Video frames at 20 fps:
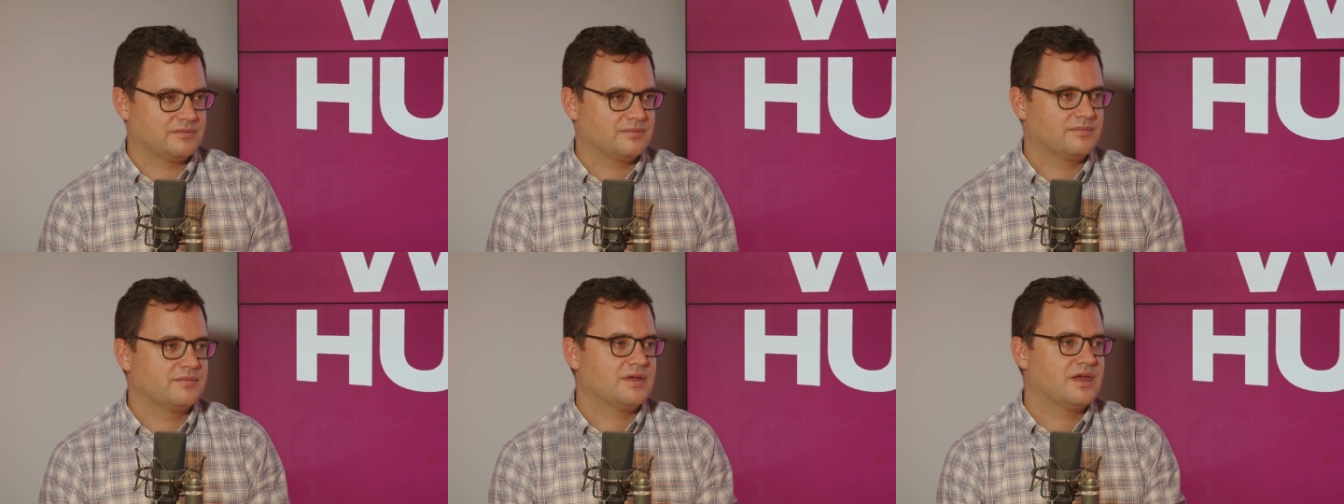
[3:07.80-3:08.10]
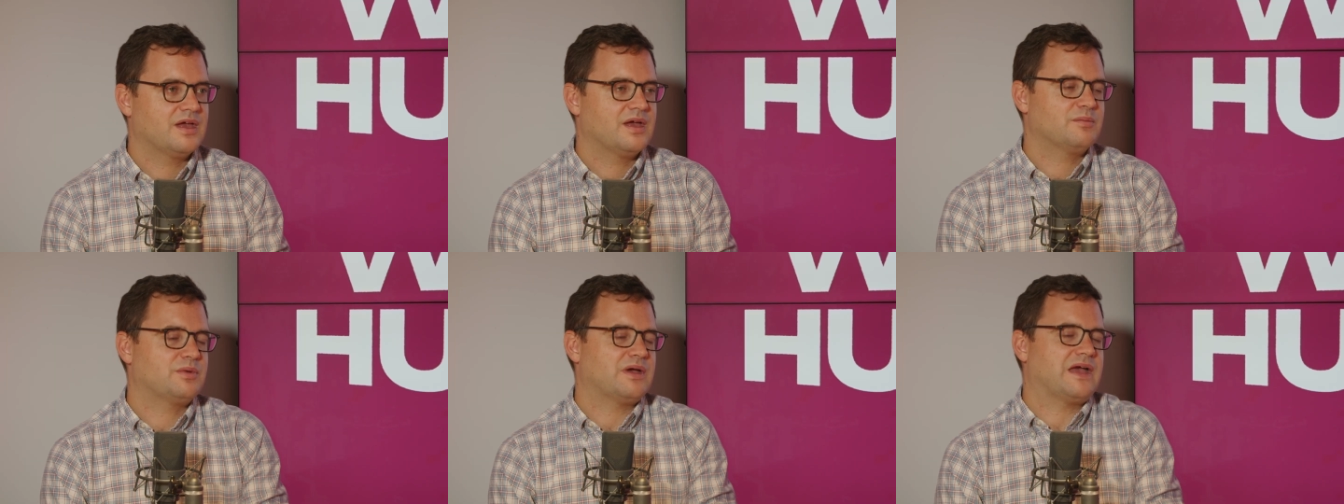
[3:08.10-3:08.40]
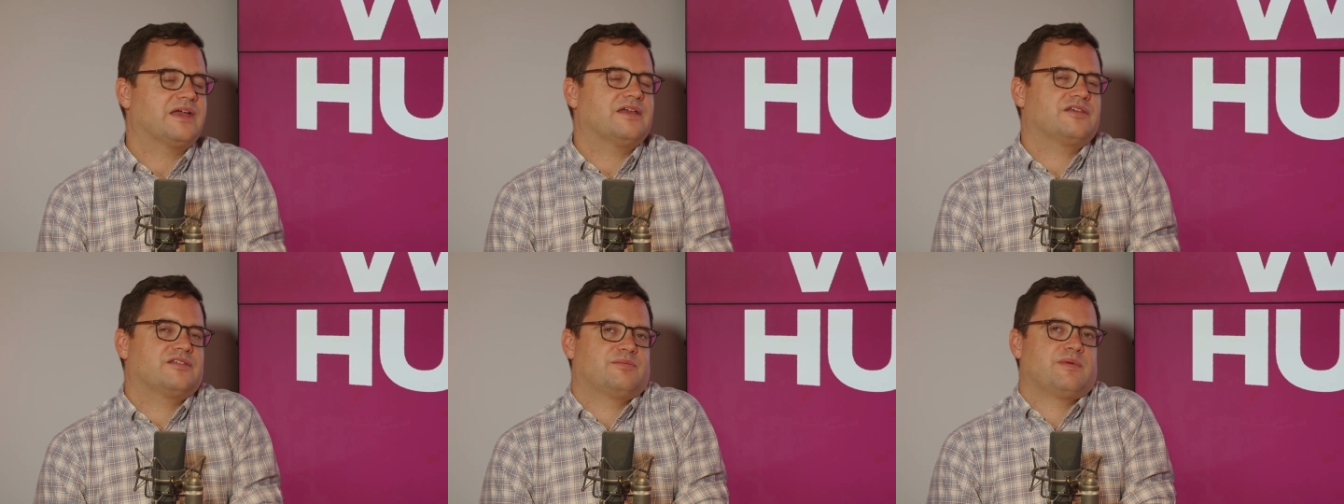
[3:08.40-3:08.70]
fun.
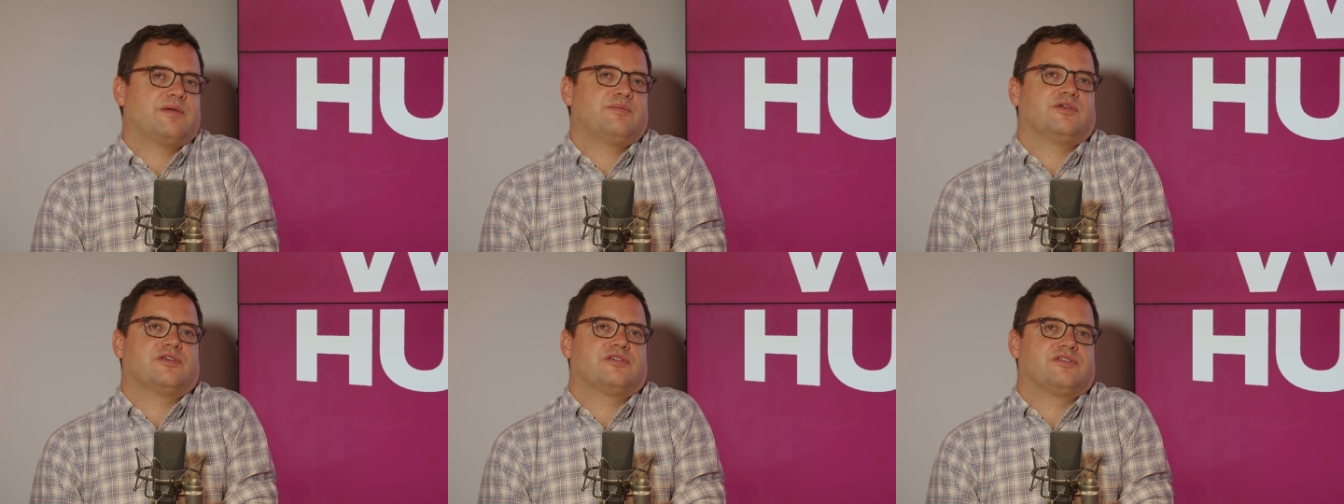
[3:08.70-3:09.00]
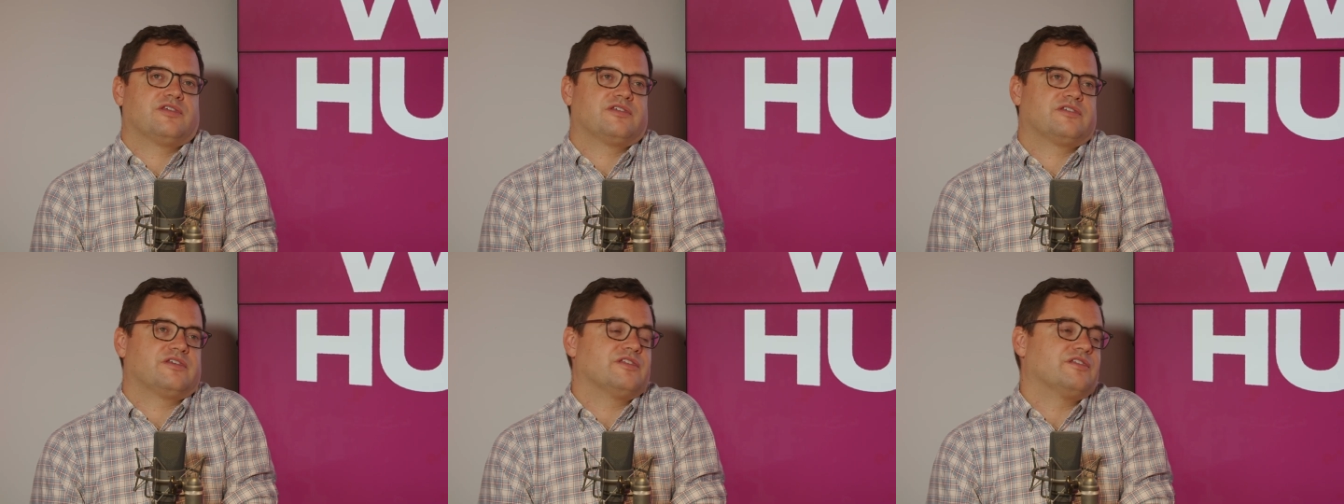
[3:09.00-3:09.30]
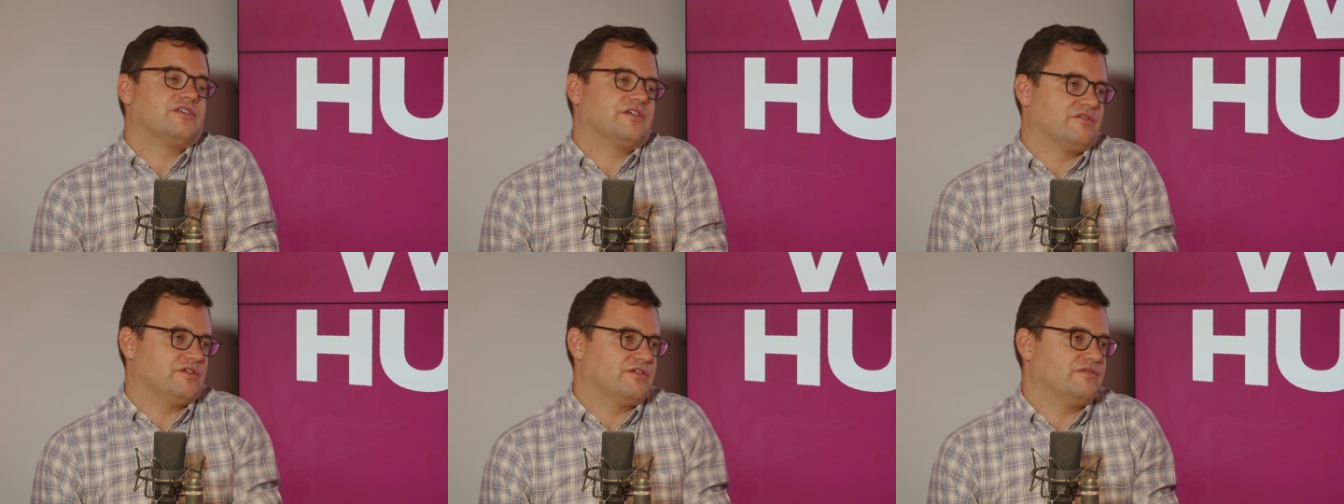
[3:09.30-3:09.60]
But I guess maybe it's the
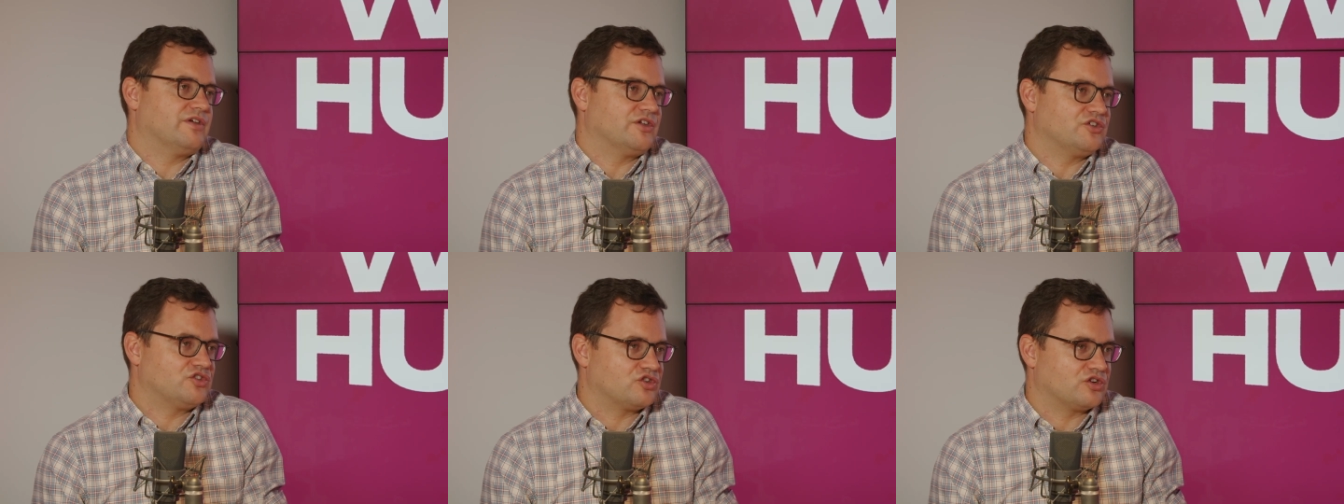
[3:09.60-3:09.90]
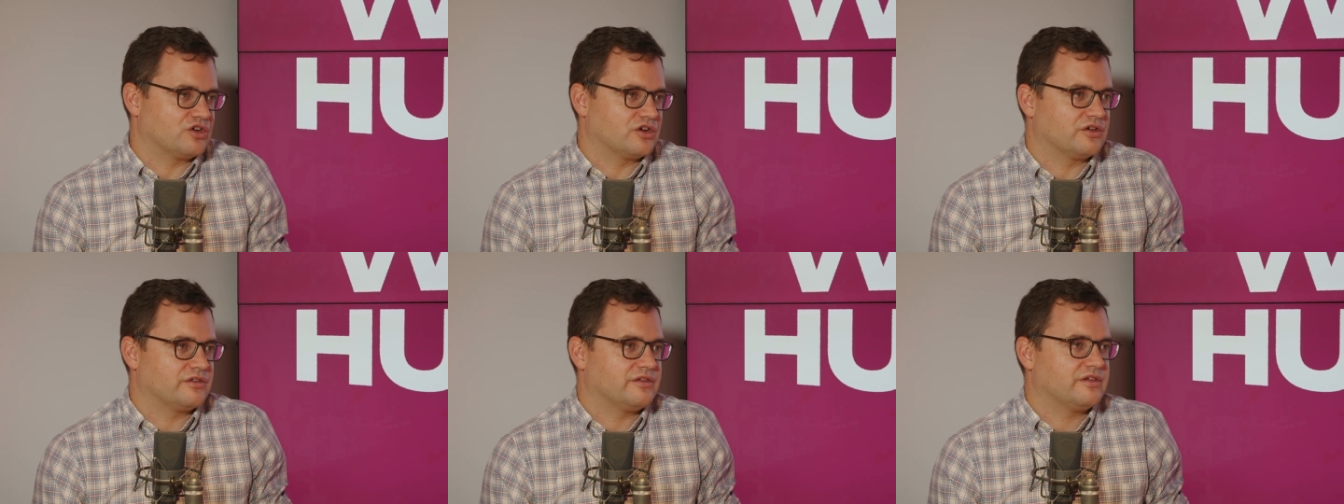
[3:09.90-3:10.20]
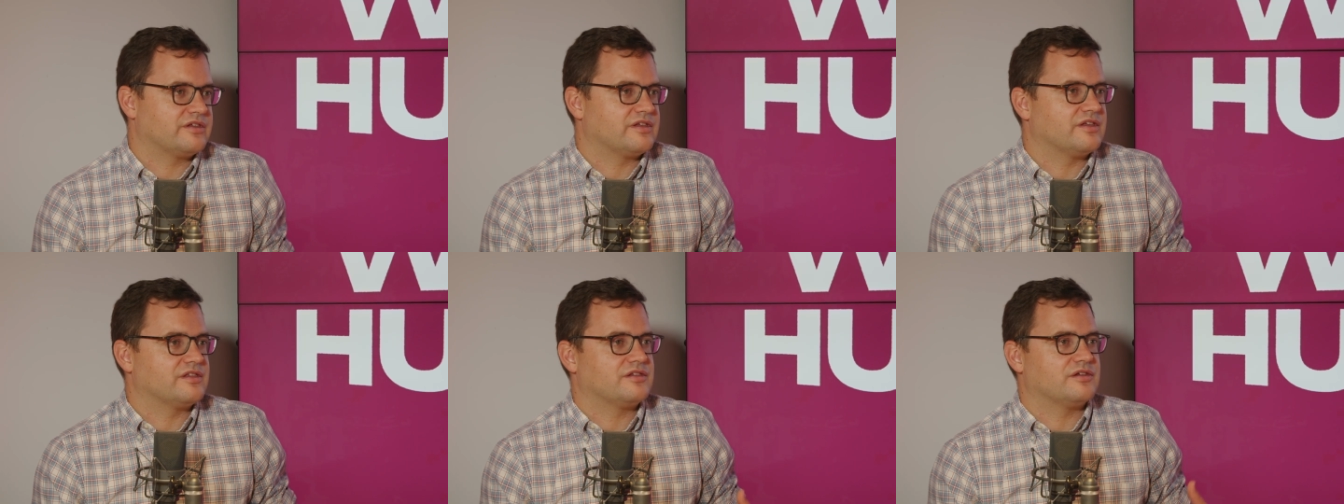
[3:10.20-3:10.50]
sense of adventure,
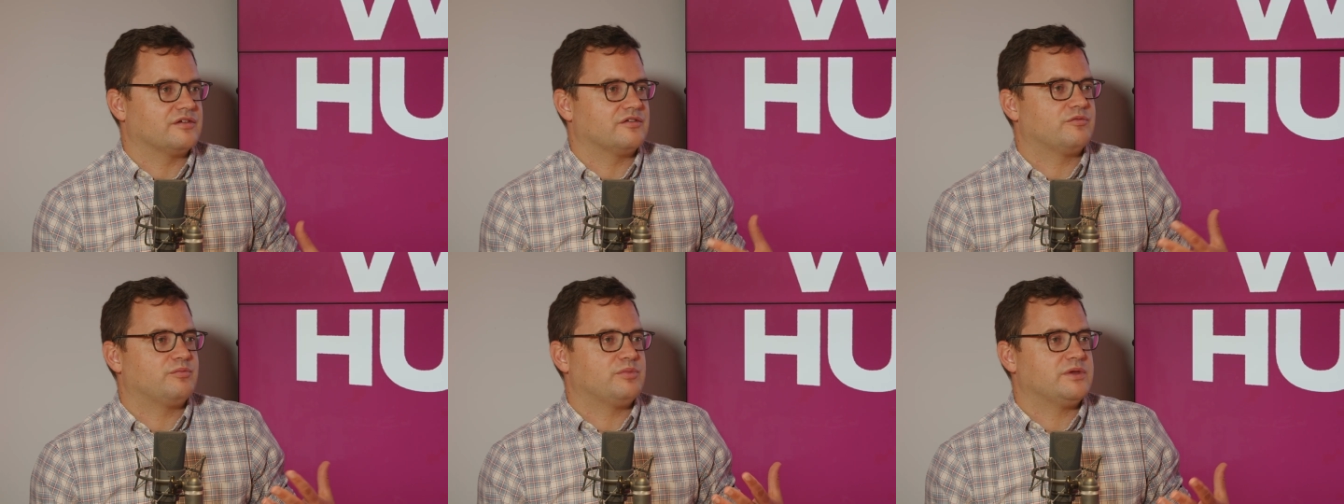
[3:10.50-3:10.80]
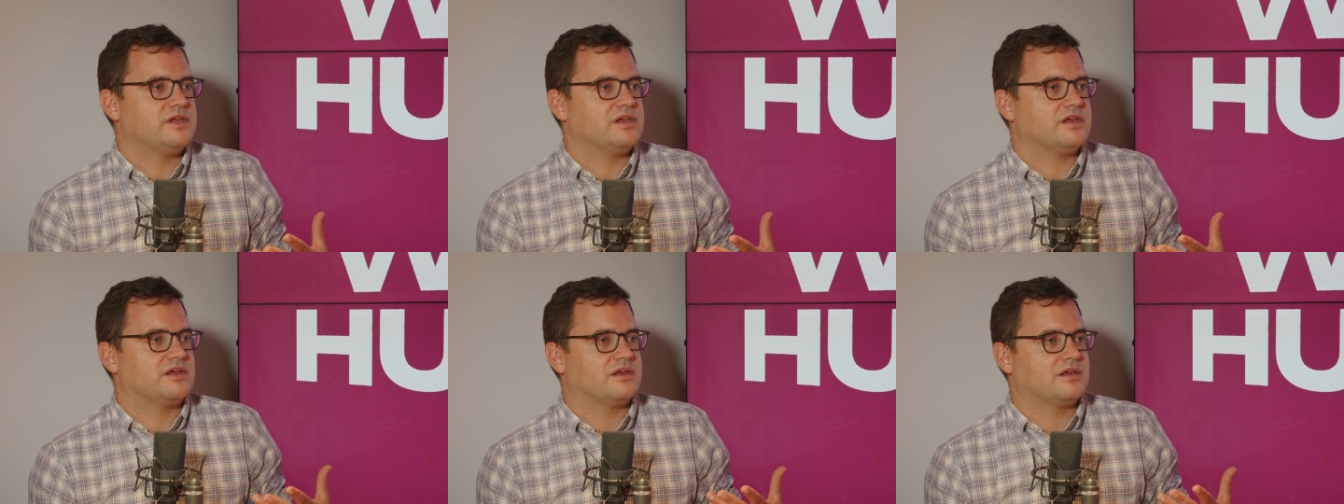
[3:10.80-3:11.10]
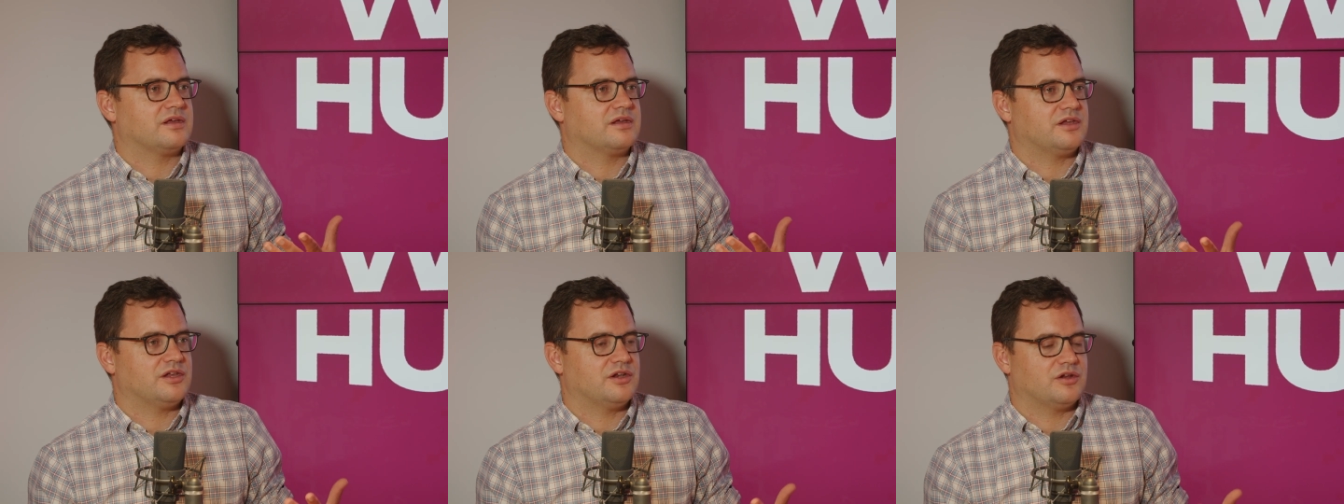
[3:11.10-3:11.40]
the sense of
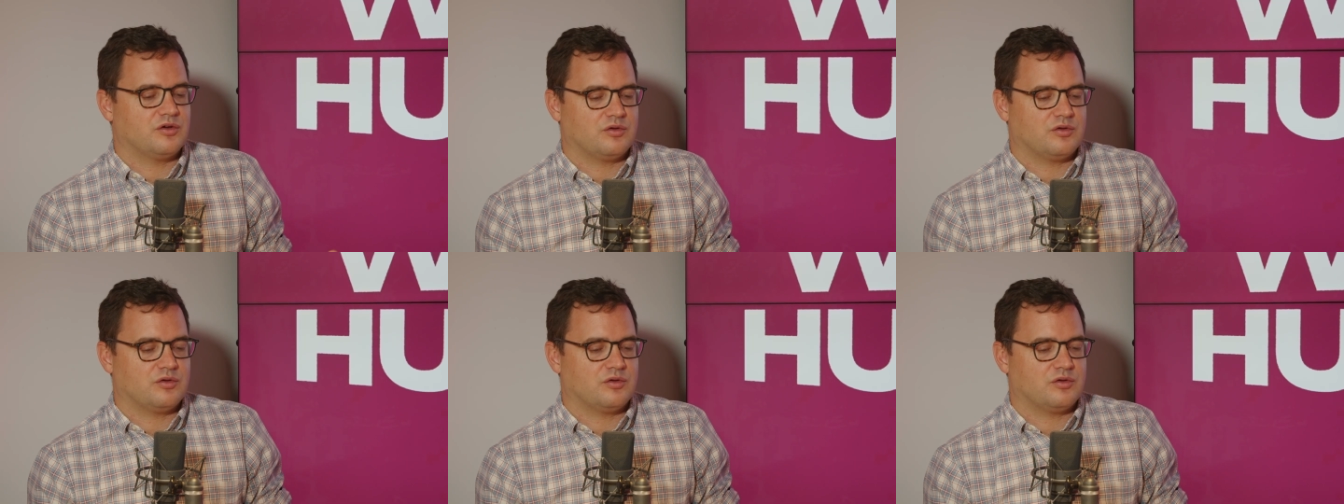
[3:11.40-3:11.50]
being,